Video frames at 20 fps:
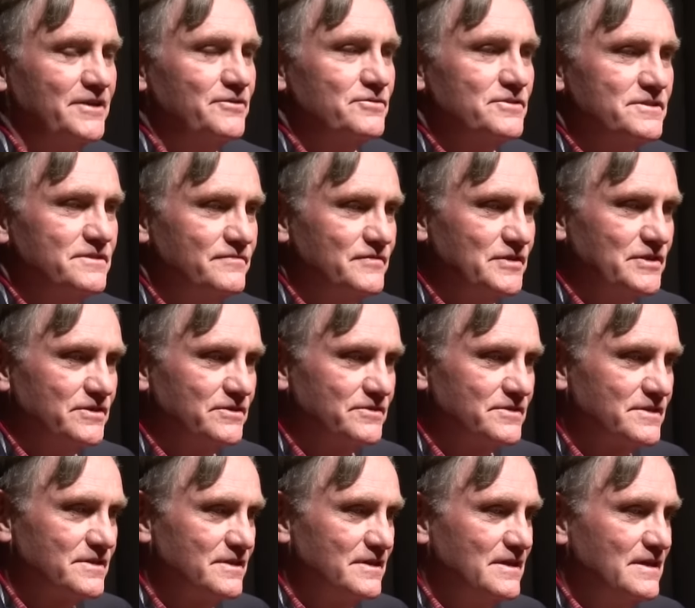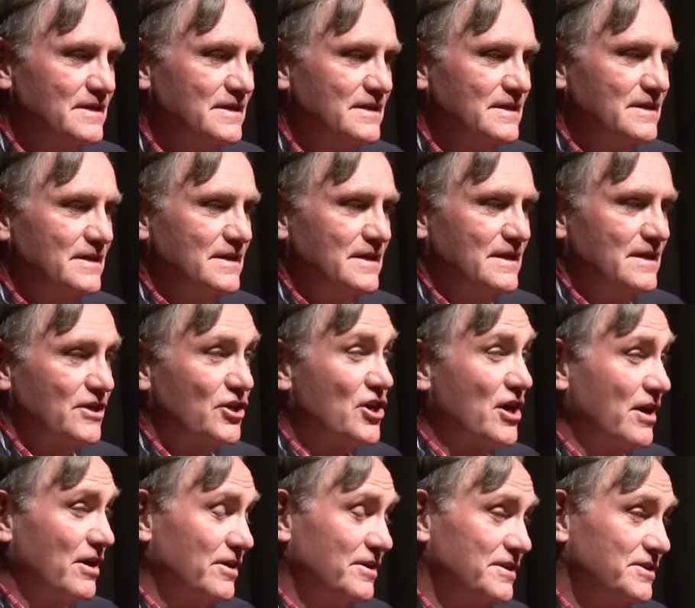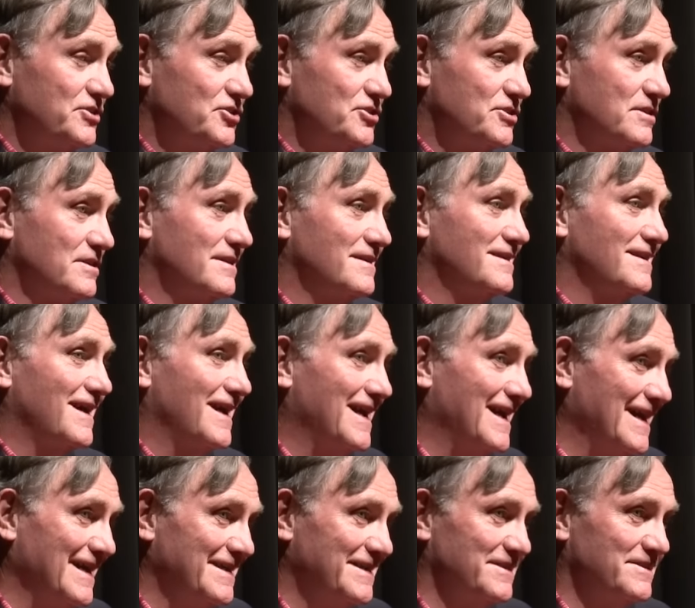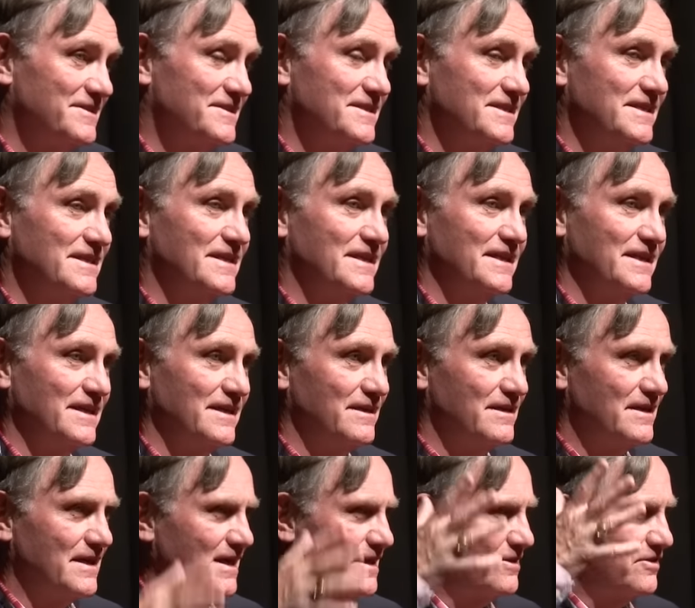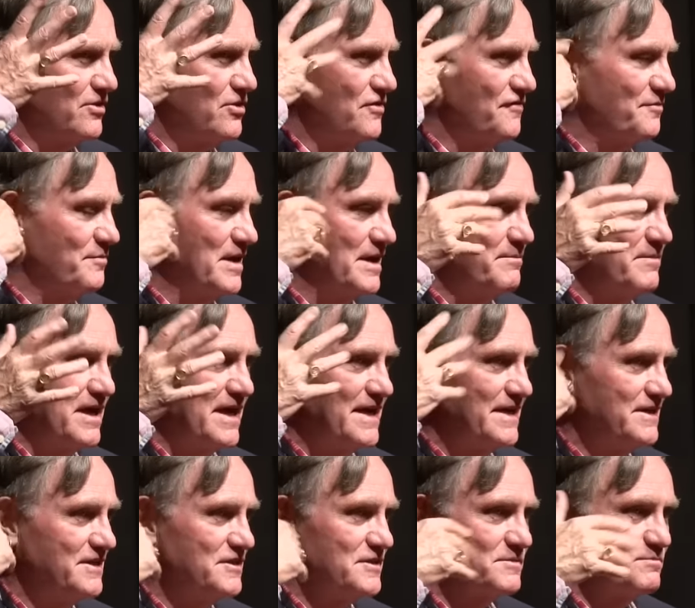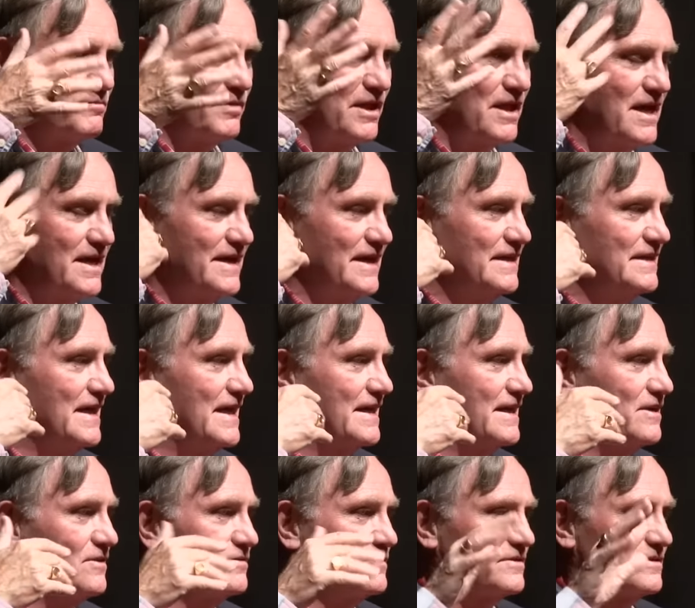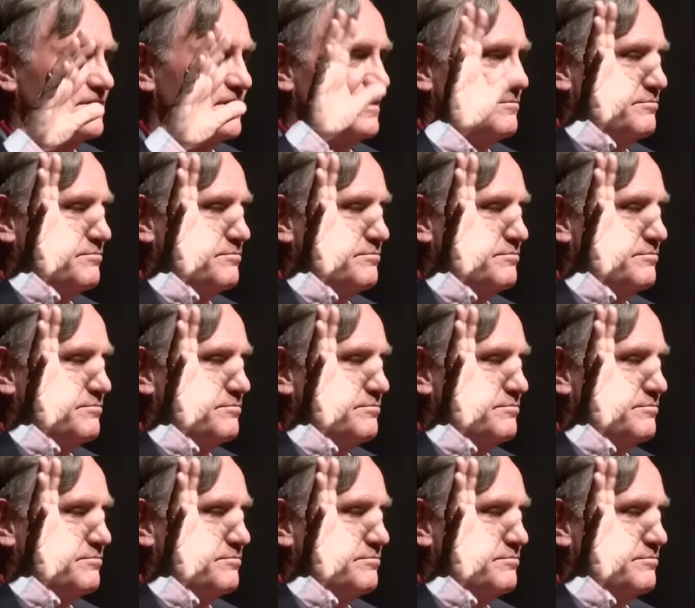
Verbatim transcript: hundreds of years. Carnage, I didn't see any. I don't know if my mind is blocking that out,